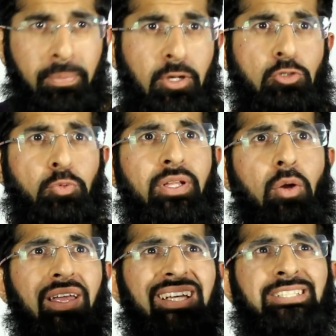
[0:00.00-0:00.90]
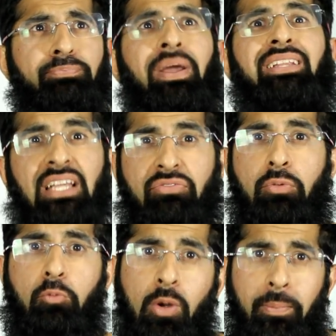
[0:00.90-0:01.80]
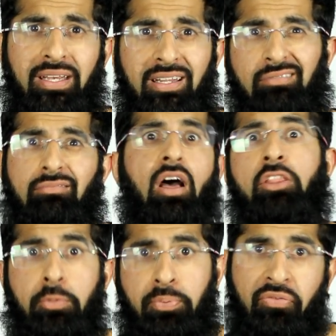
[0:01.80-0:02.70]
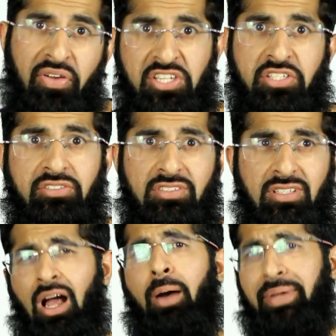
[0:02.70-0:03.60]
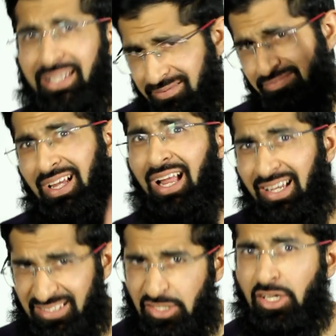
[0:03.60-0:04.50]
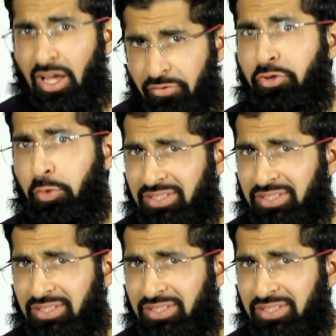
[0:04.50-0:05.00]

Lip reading: because we don't expect that from women in other professions. I mean, let's look at a few